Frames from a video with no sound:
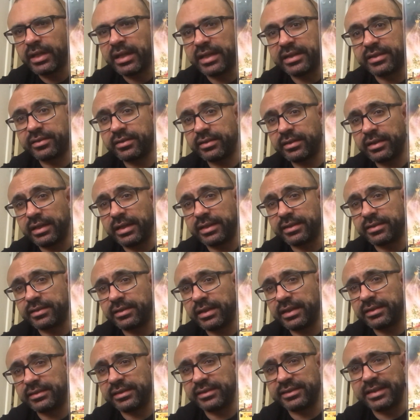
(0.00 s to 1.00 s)
It's
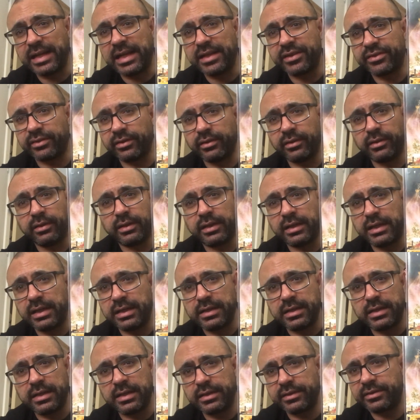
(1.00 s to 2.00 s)
essential
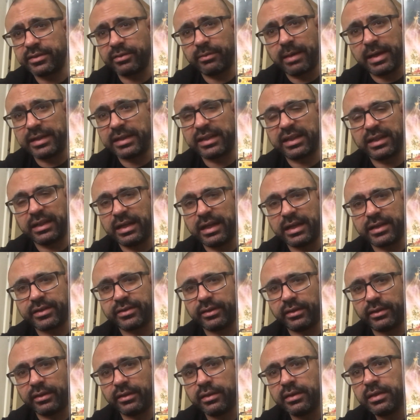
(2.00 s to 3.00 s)
to any
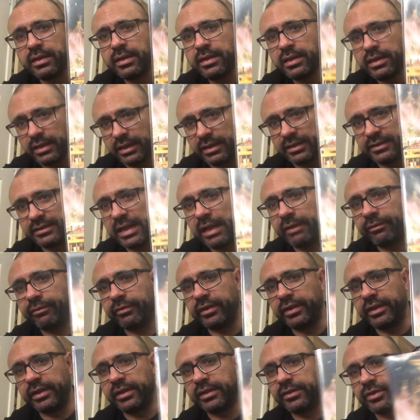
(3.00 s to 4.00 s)
collection, and
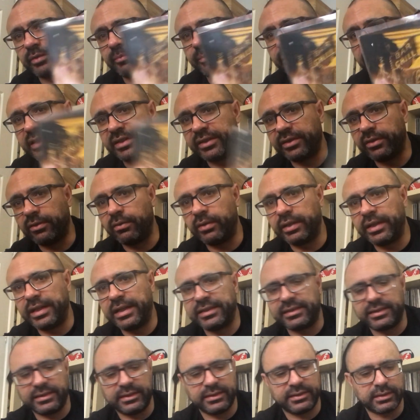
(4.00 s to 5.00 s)
definitely should be in your
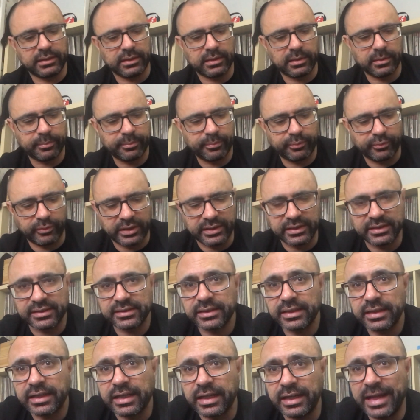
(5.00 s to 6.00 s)
80s
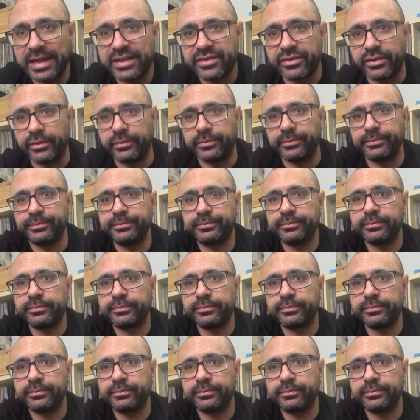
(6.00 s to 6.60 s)
Prince collection.